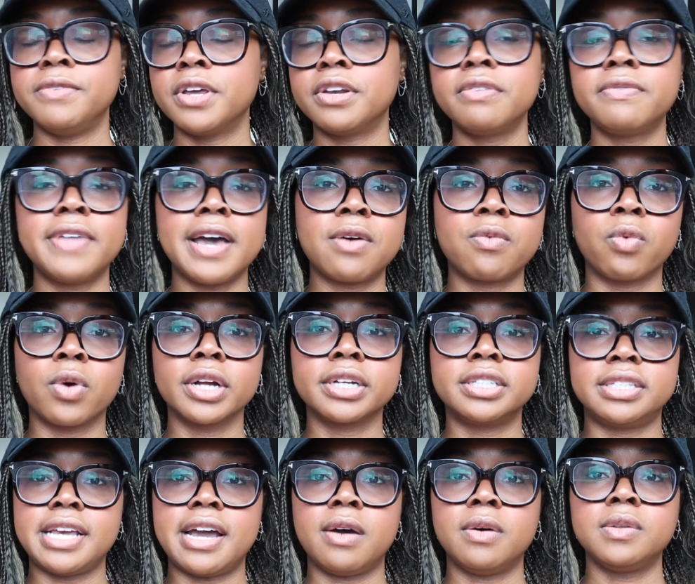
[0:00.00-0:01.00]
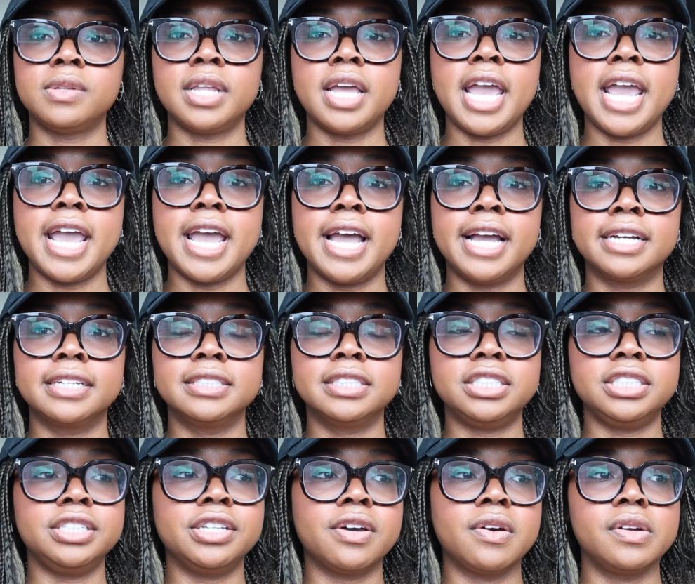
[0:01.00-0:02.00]
None of that works out
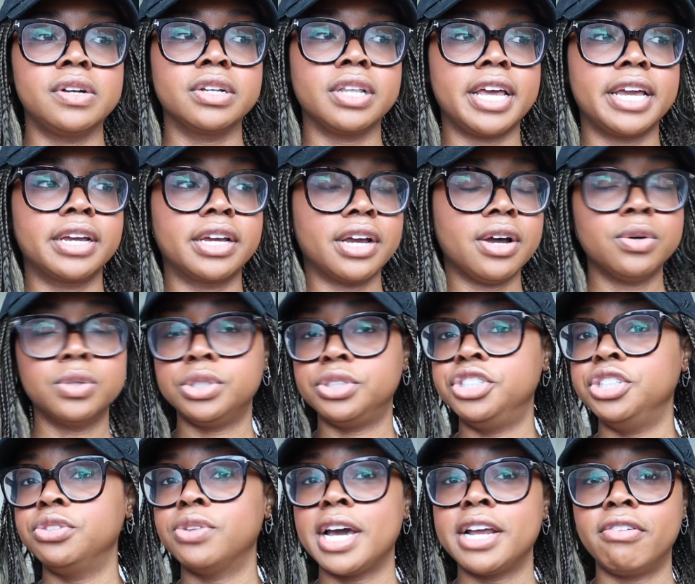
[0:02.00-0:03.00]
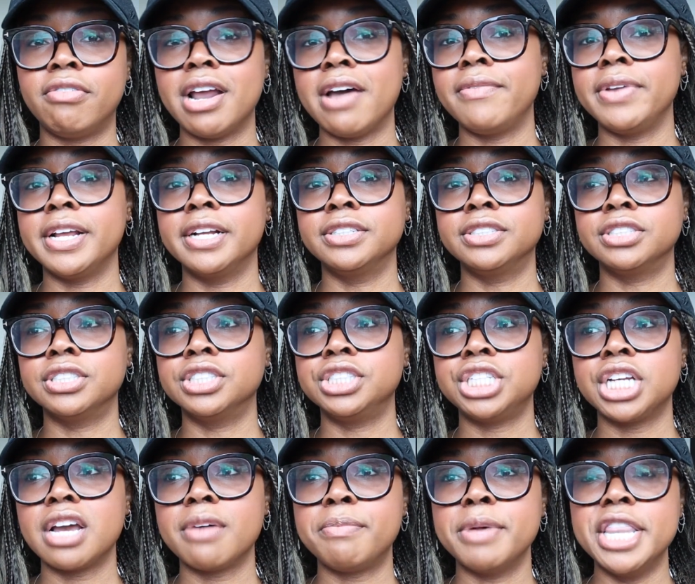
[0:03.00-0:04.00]
and you know, you're like, oh shoot, I don't have an
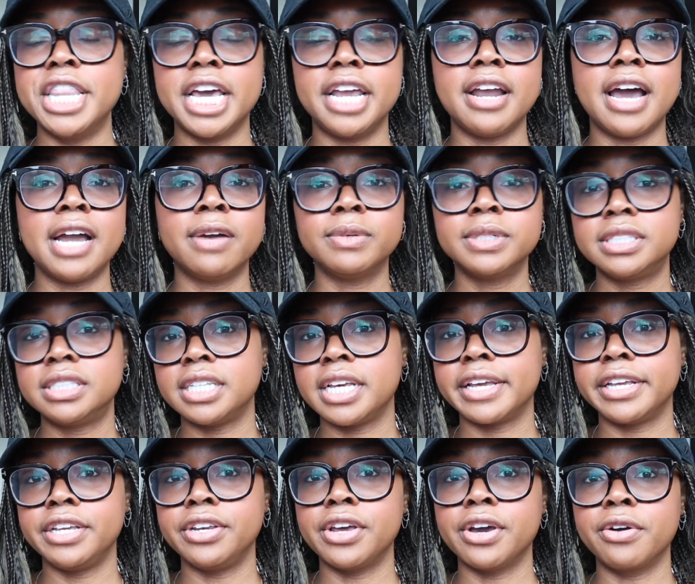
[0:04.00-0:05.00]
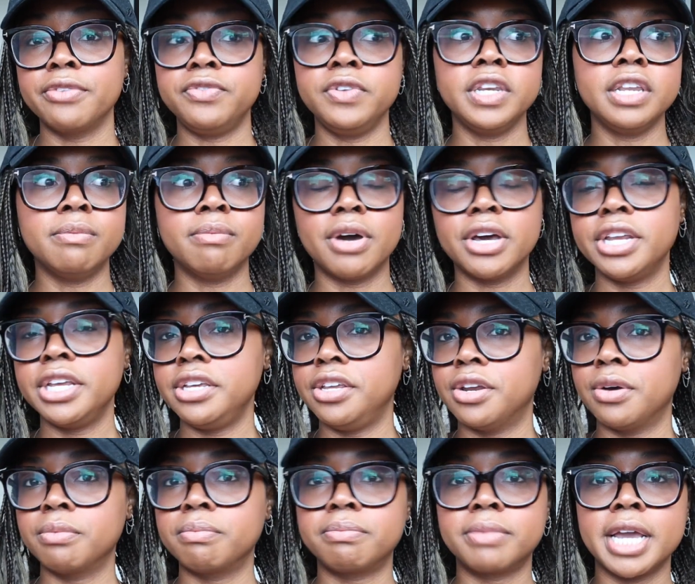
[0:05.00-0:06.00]
internship. Then I would say, you know, if you need money,
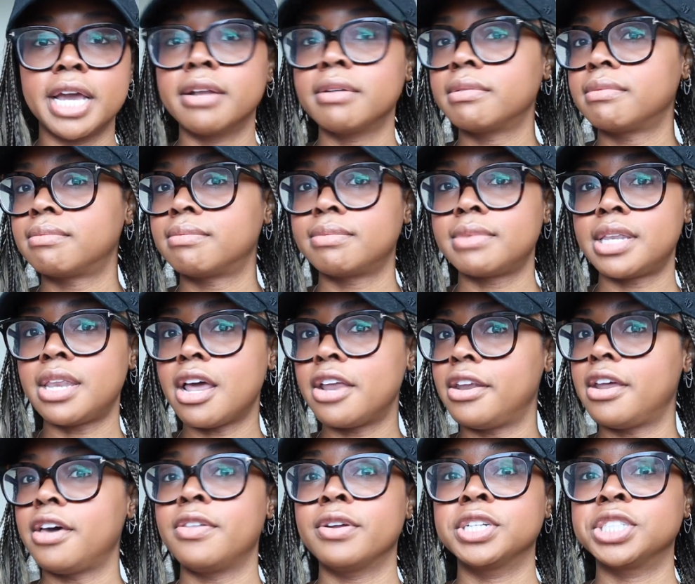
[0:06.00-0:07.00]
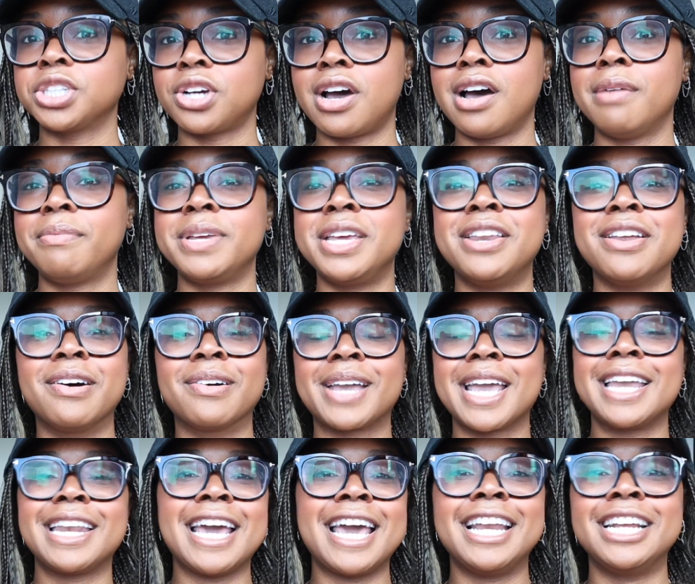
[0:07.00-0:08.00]
you know, get another job, you know,
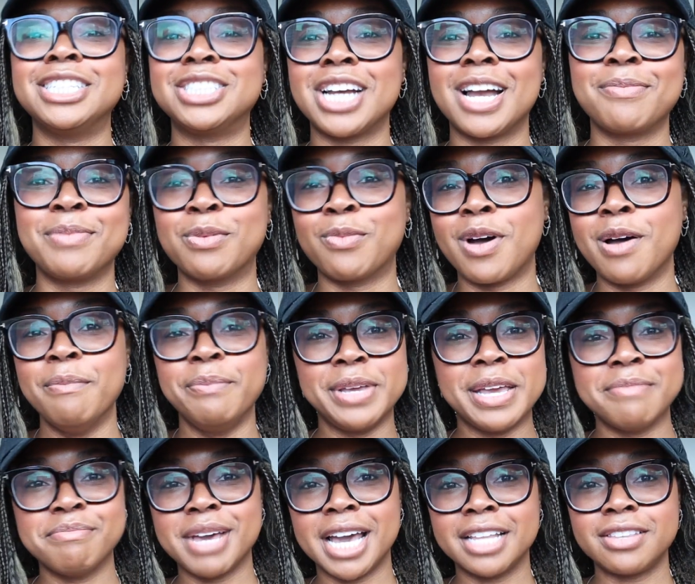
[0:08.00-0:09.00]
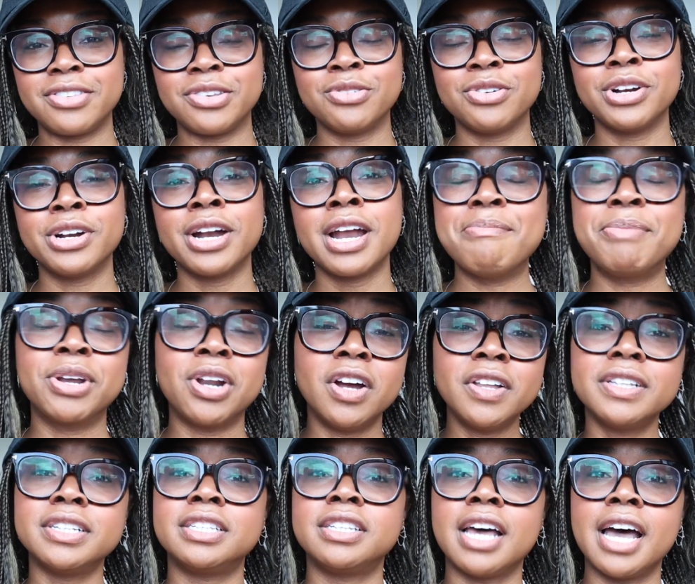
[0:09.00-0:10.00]
get any job you want, be a math tutor. But
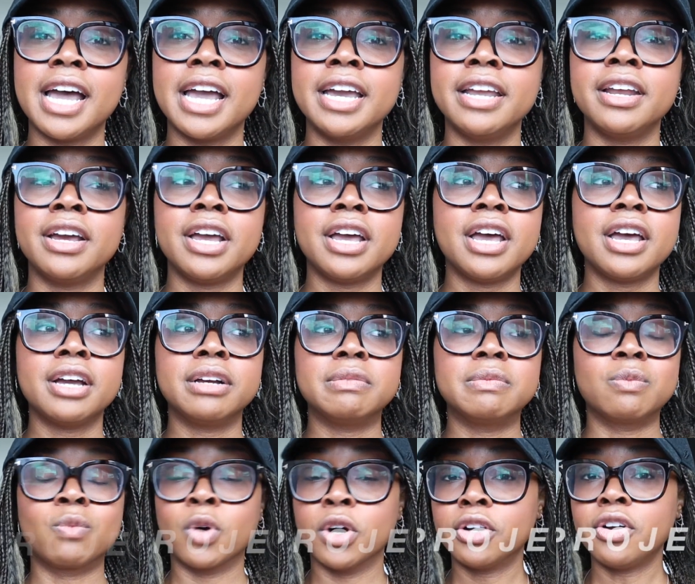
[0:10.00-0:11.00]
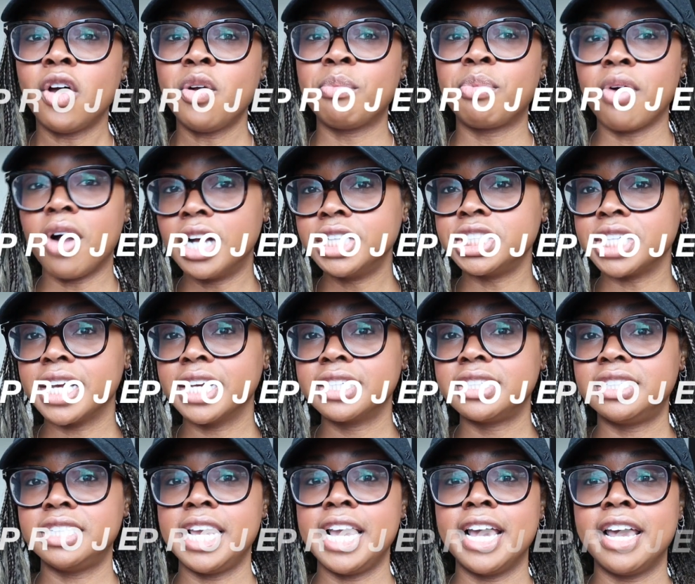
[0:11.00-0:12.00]
on the side, work on
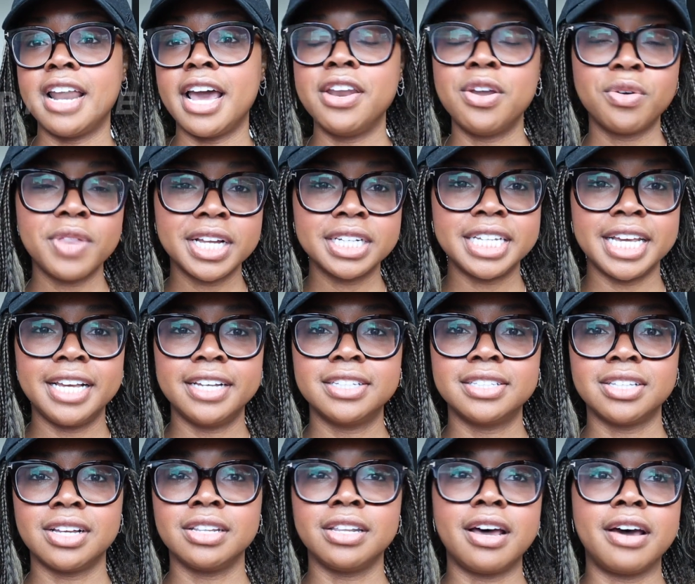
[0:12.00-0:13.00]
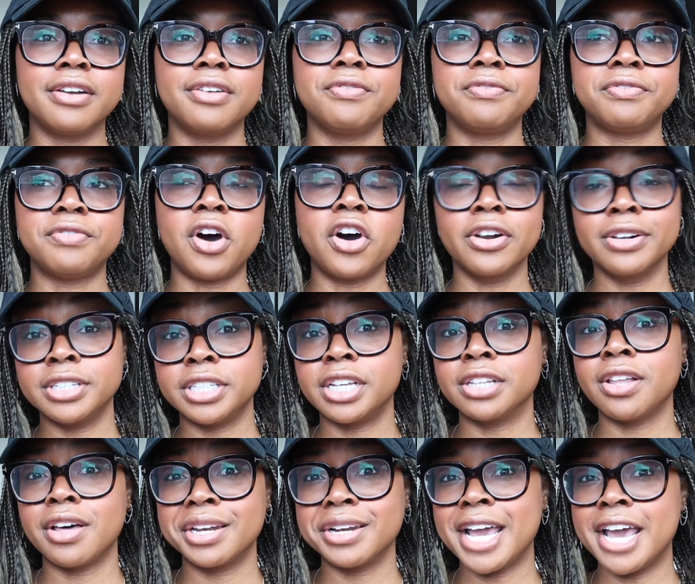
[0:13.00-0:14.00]
projects and i know that takes a lot of honestly
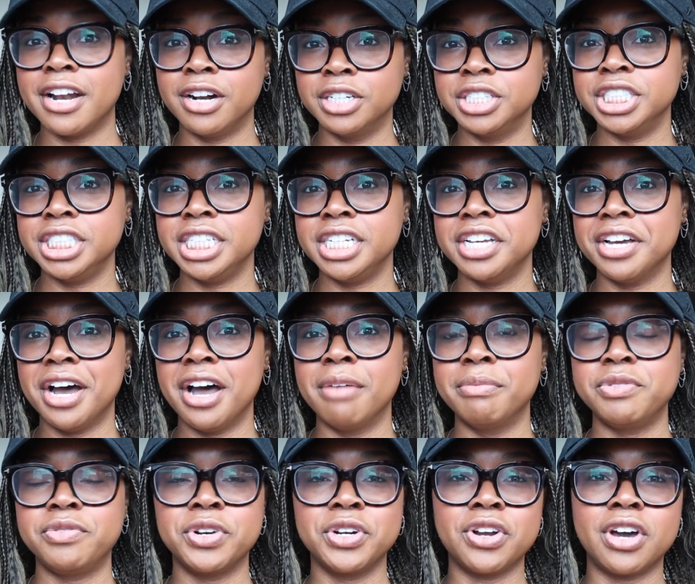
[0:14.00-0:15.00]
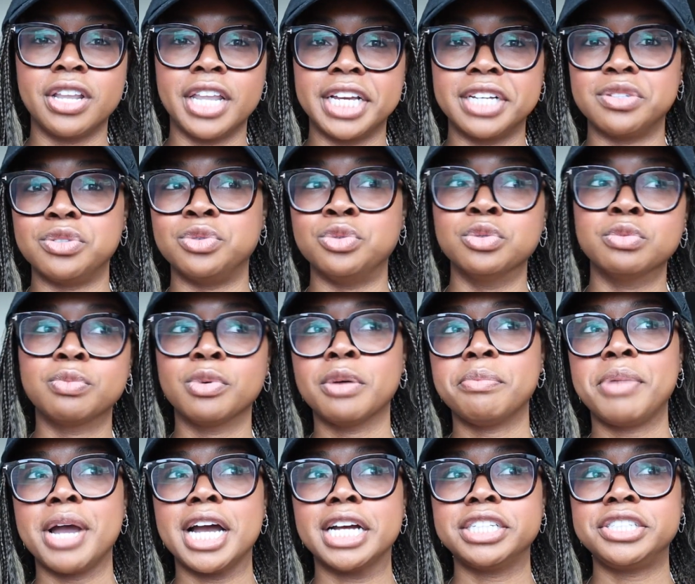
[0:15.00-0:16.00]
a lot of energy um, if you're not like
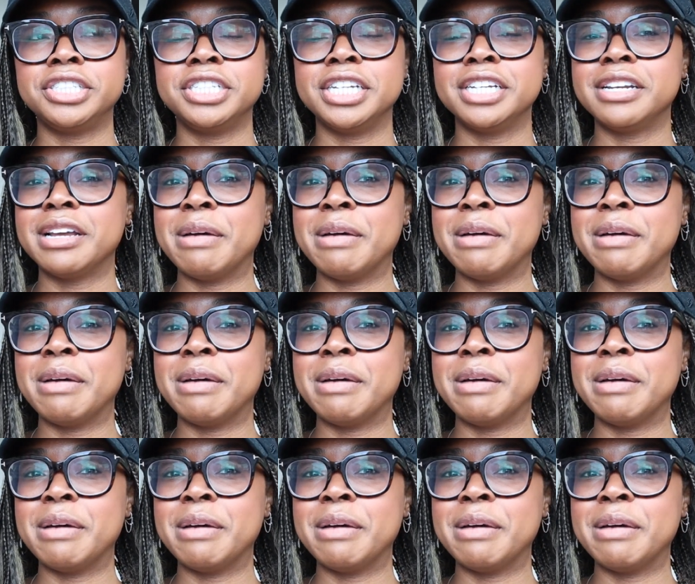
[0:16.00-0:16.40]
super passionate